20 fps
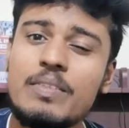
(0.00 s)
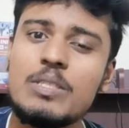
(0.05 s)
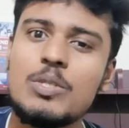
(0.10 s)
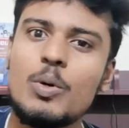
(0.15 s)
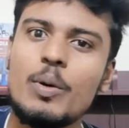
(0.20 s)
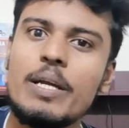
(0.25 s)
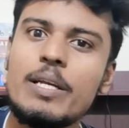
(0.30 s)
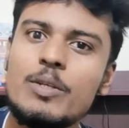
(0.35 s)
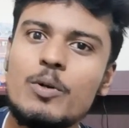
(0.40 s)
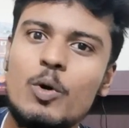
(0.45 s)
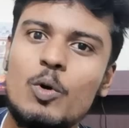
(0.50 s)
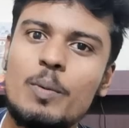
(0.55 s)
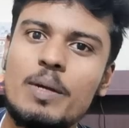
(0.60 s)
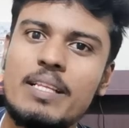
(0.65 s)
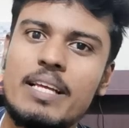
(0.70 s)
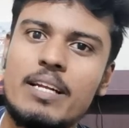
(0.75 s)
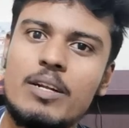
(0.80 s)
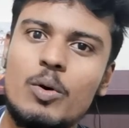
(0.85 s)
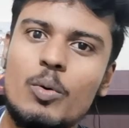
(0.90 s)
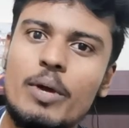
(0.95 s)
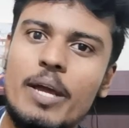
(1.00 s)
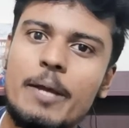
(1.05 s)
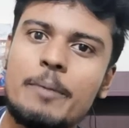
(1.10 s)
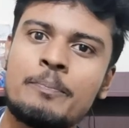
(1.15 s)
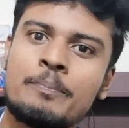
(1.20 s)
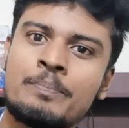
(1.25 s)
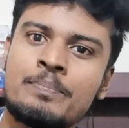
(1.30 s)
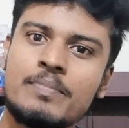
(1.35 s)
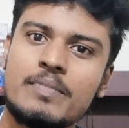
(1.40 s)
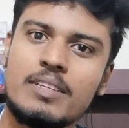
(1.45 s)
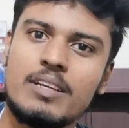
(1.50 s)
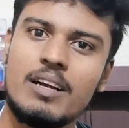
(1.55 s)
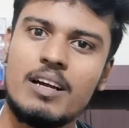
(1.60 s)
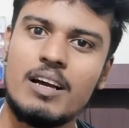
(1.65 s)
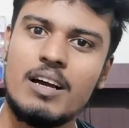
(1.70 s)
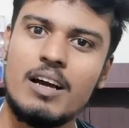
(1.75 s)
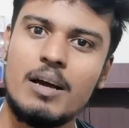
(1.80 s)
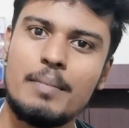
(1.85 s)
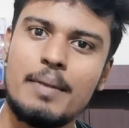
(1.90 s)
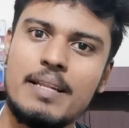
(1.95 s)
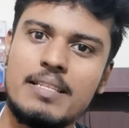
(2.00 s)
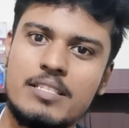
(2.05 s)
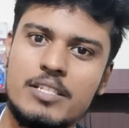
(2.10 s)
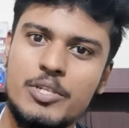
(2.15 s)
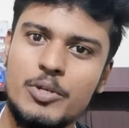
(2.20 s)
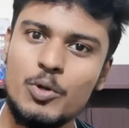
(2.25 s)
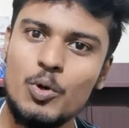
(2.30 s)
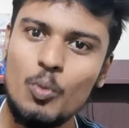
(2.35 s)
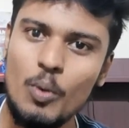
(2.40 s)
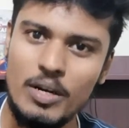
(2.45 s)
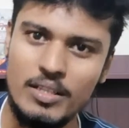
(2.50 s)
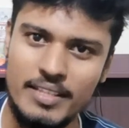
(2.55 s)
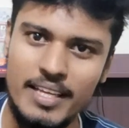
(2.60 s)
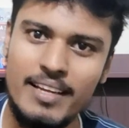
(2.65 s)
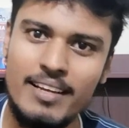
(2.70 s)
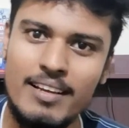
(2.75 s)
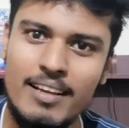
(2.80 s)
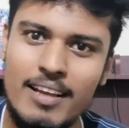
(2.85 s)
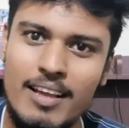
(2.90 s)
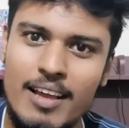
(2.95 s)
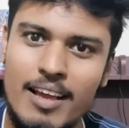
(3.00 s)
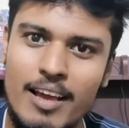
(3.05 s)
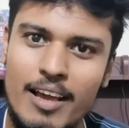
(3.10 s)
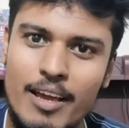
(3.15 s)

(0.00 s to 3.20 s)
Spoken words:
So he told me that, okay, Benson, you do one thing.